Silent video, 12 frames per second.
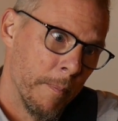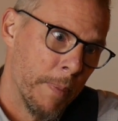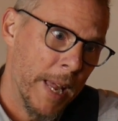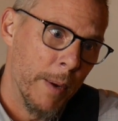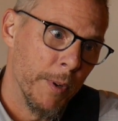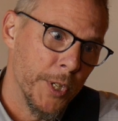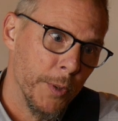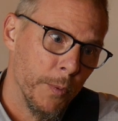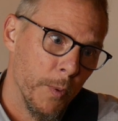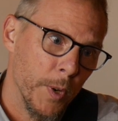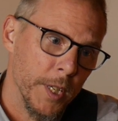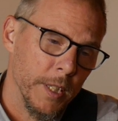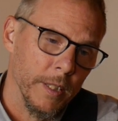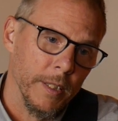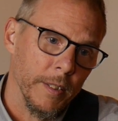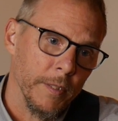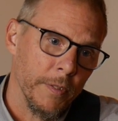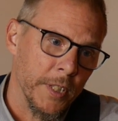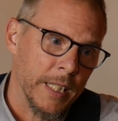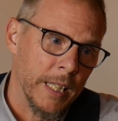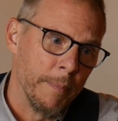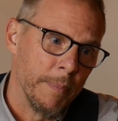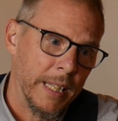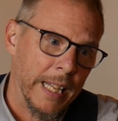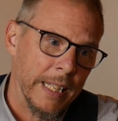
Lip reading: pay what you would for something